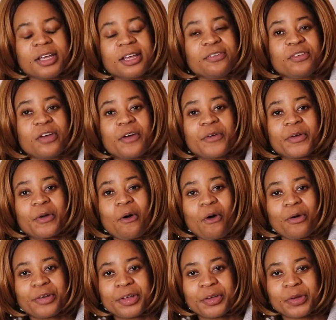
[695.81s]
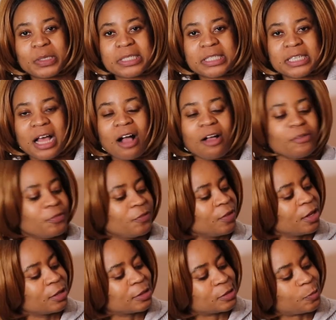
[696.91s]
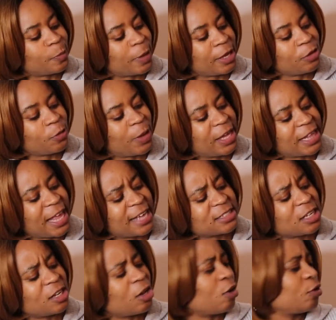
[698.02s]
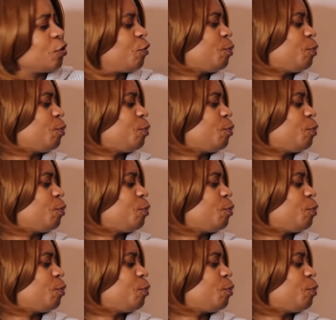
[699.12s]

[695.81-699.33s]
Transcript: if you are recording yourself, where it has a lot of